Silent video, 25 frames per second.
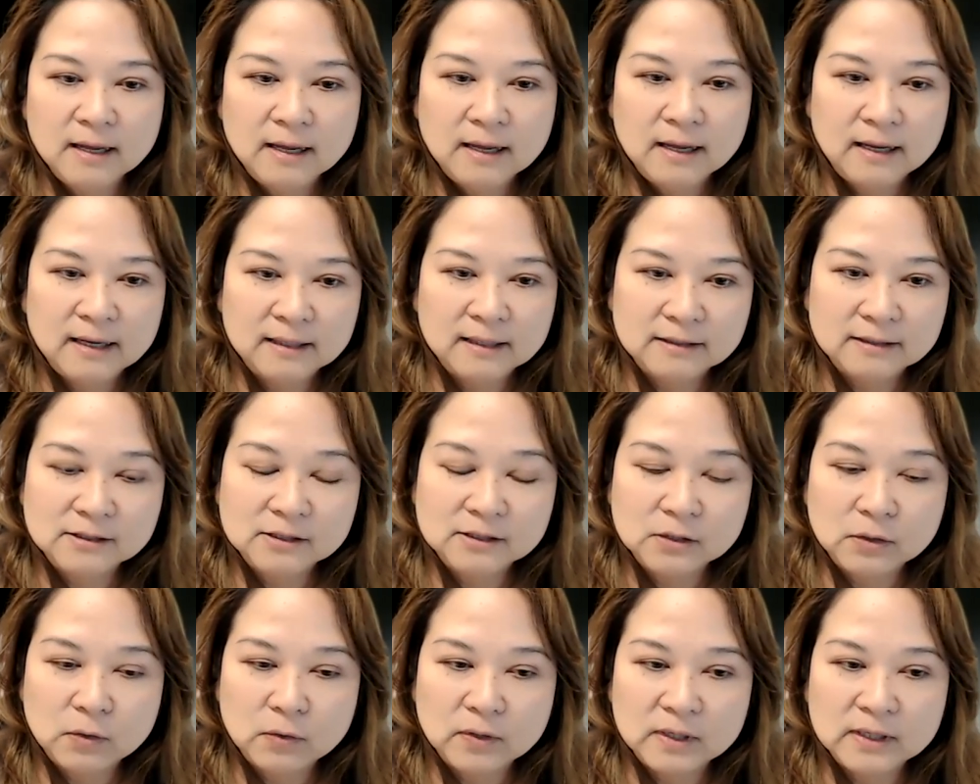And
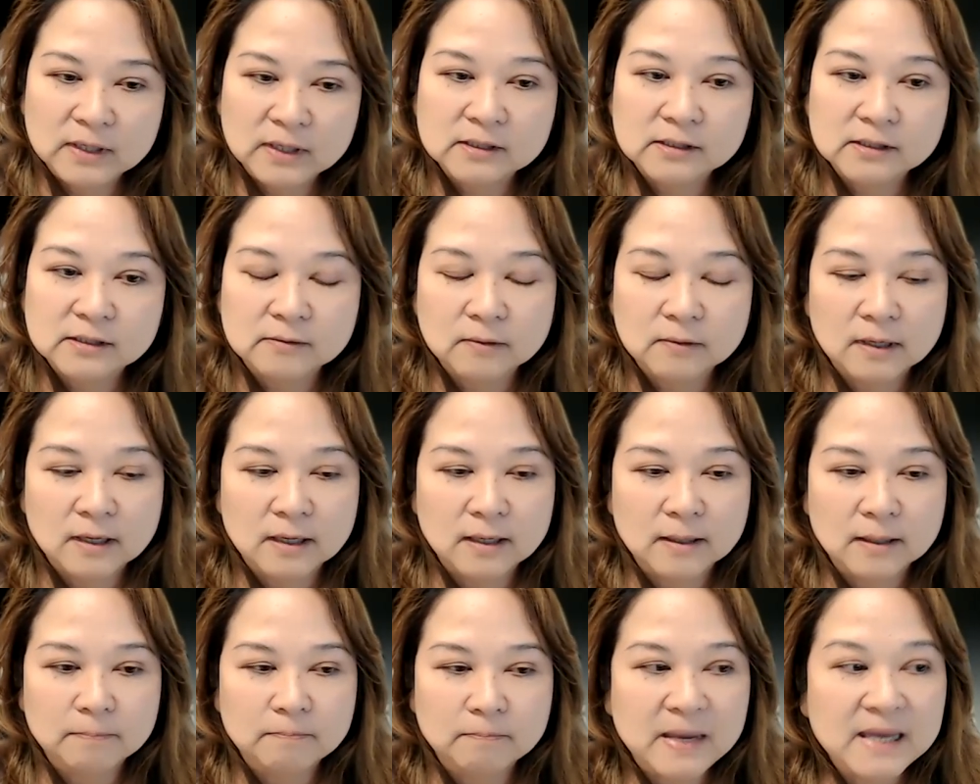so it's
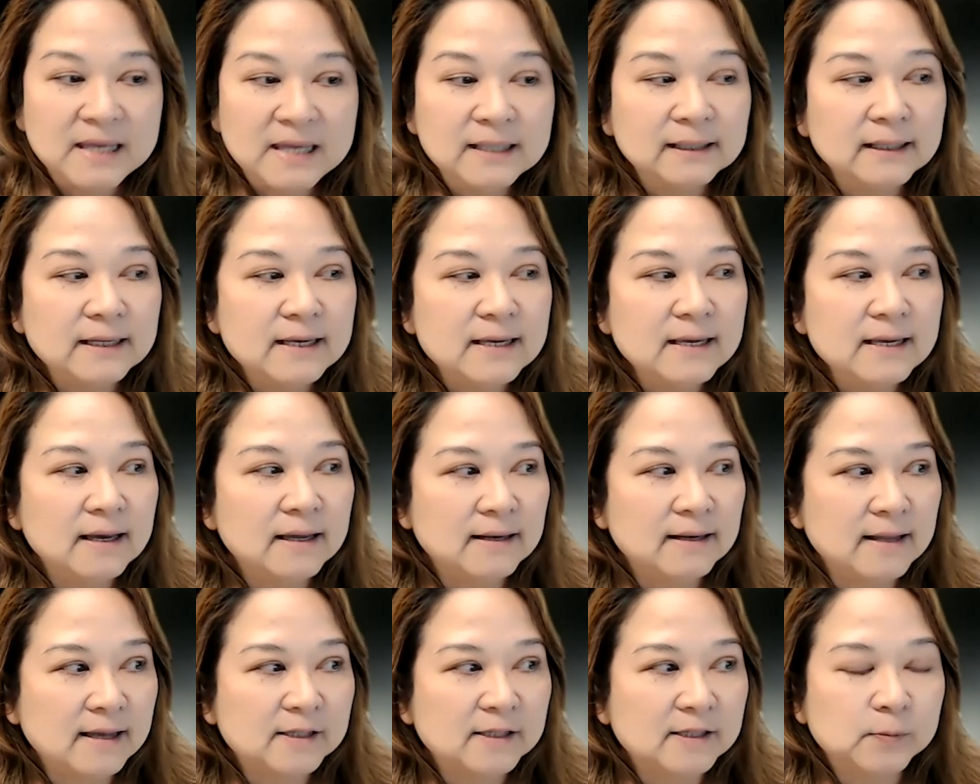mainly an
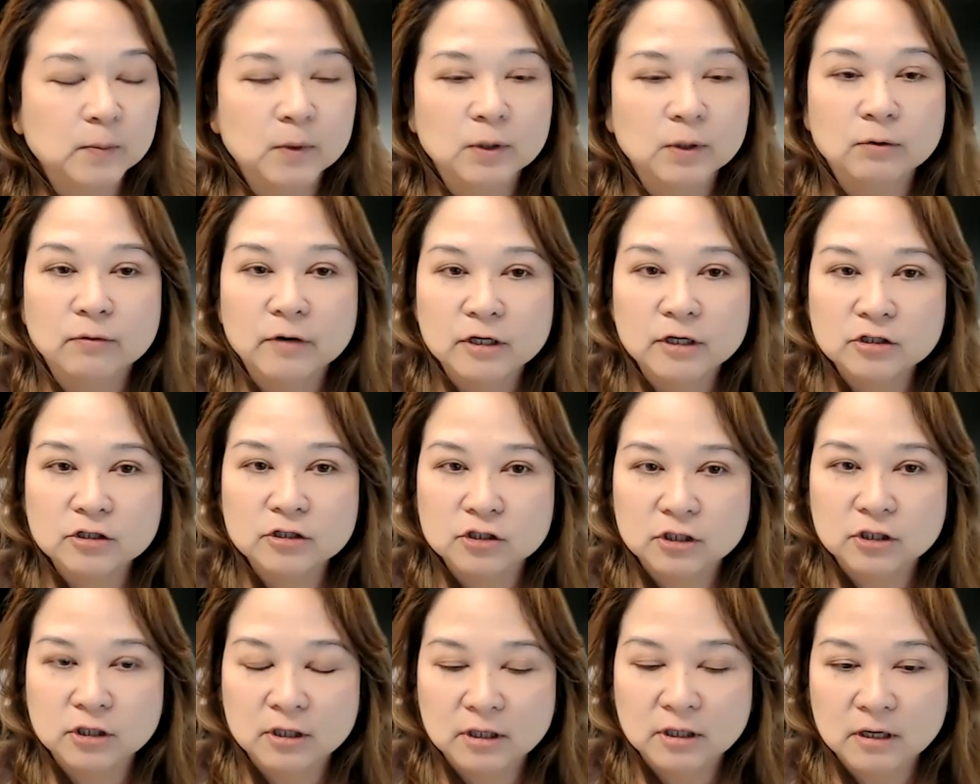
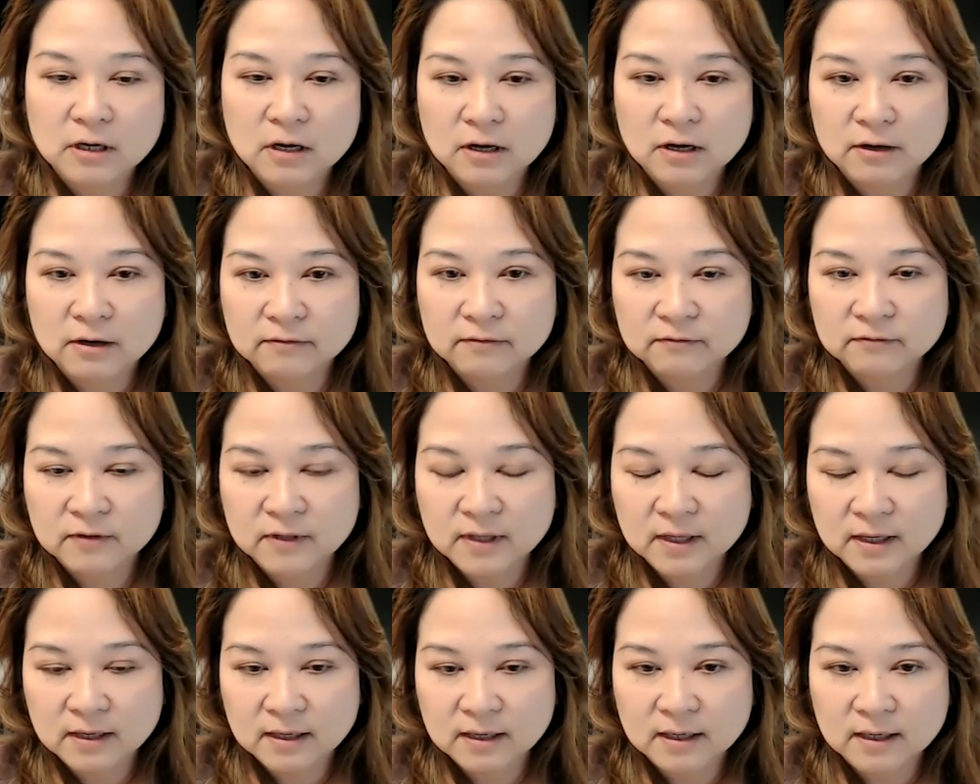exploration of
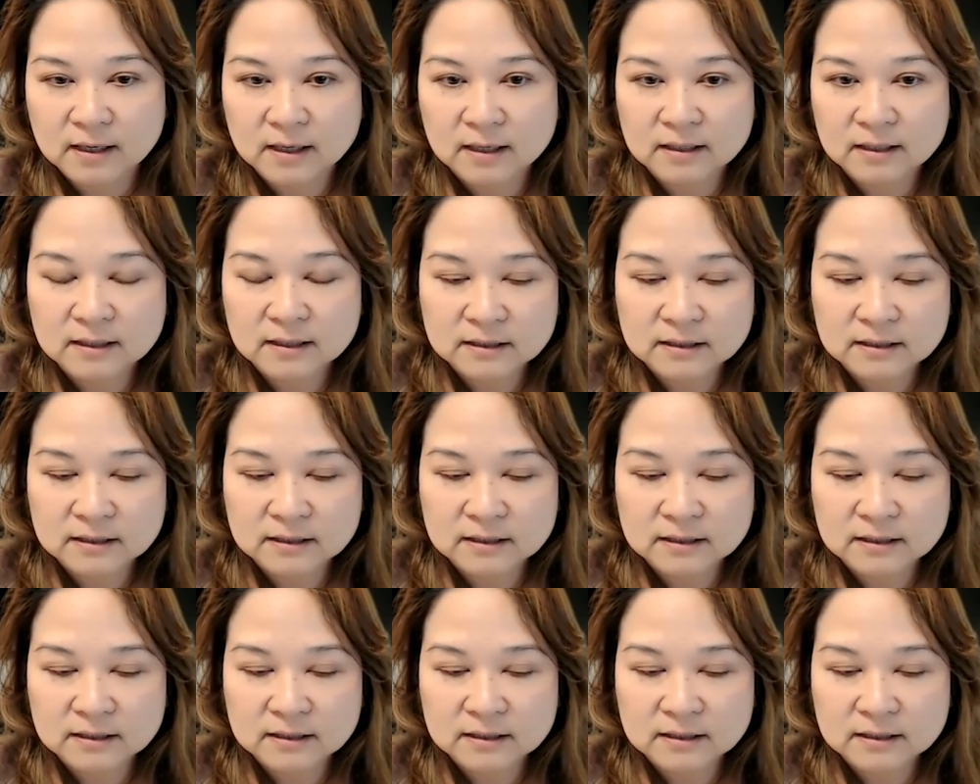the